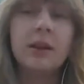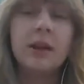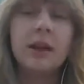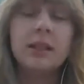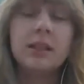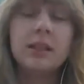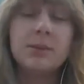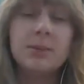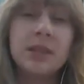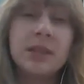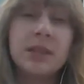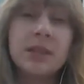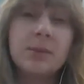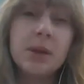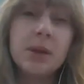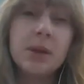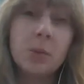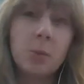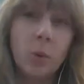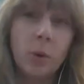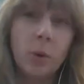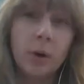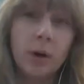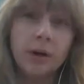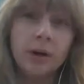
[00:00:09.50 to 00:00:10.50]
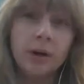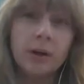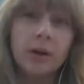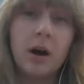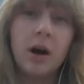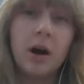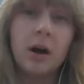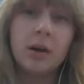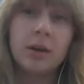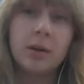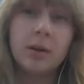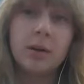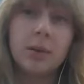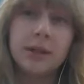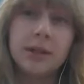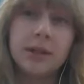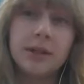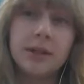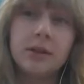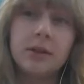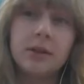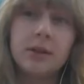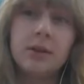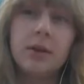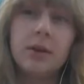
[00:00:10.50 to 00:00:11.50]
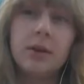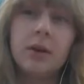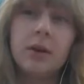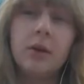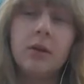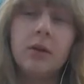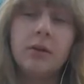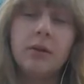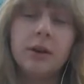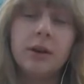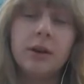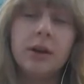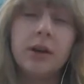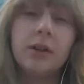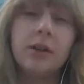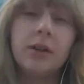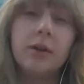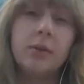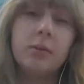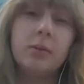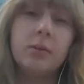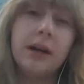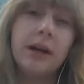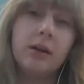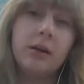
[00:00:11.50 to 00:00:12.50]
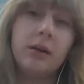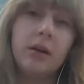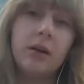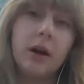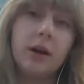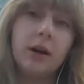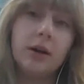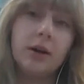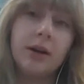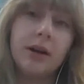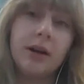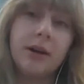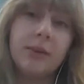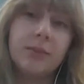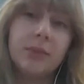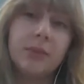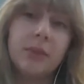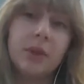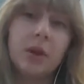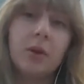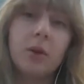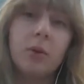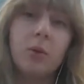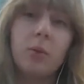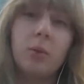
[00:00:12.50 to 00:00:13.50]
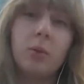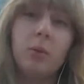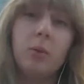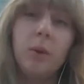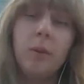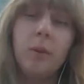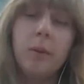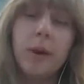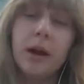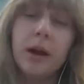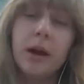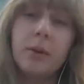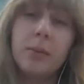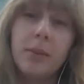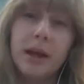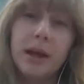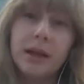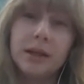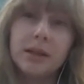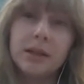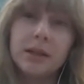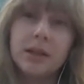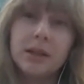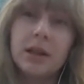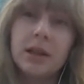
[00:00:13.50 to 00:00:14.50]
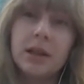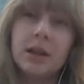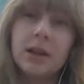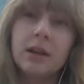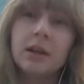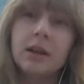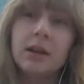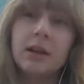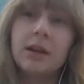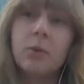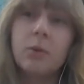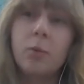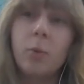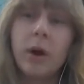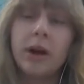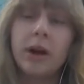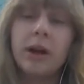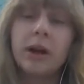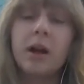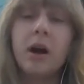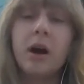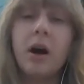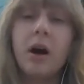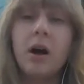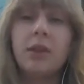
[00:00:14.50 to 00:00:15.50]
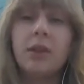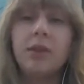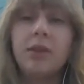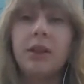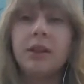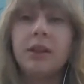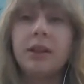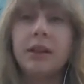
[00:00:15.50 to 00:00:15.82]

It's meant to be worn on the wrist over the radial artery. We recommend wearing it on the